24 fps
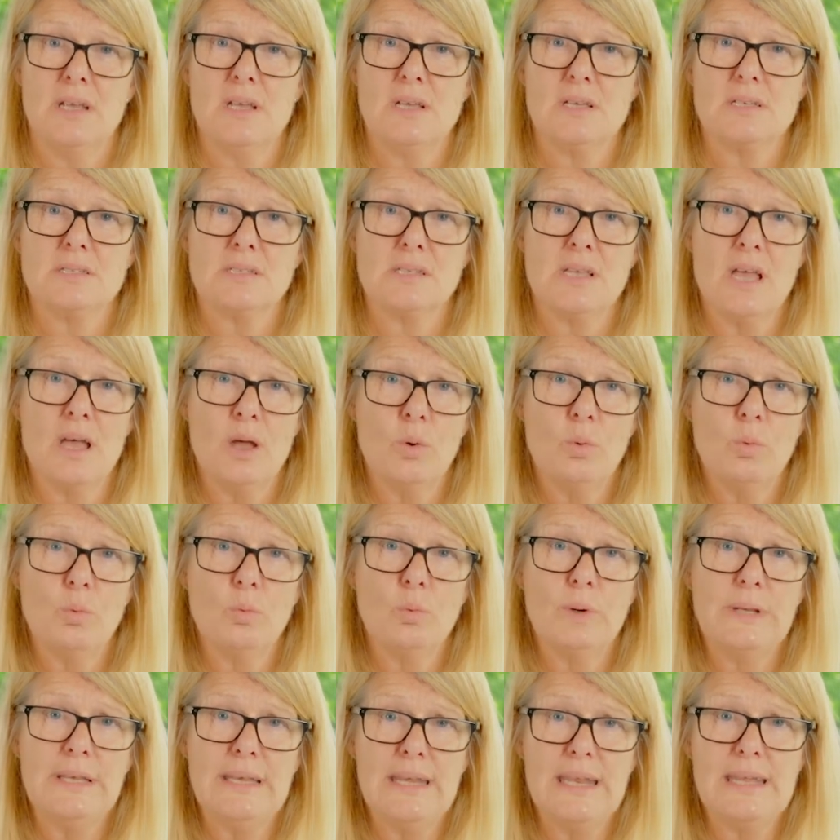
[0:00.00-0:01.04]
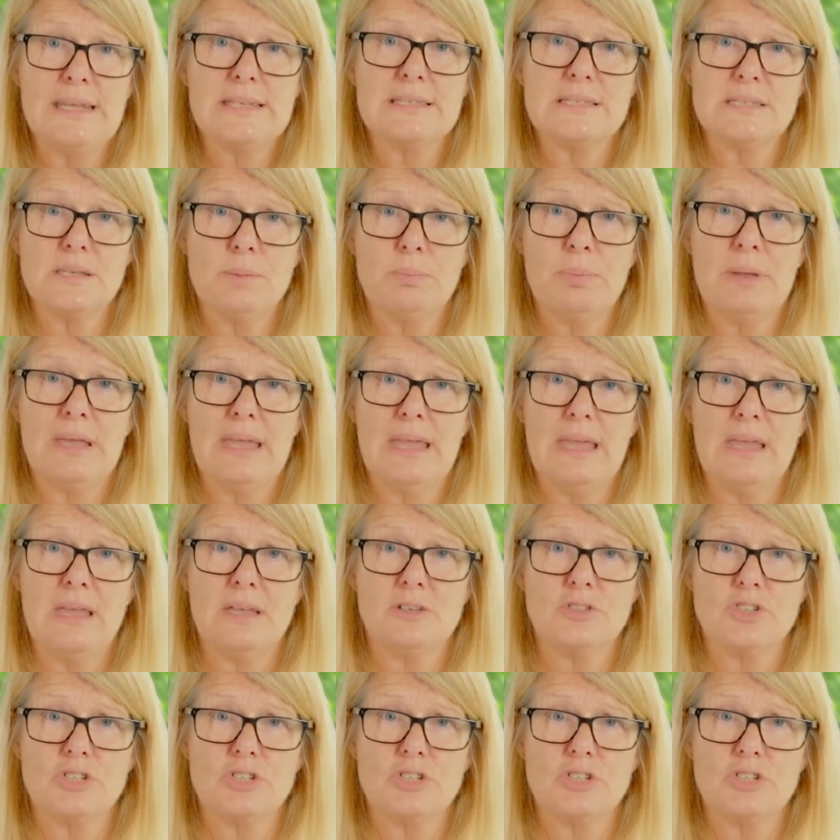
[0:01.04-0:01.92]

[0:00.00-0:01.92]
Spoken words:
So we need to be,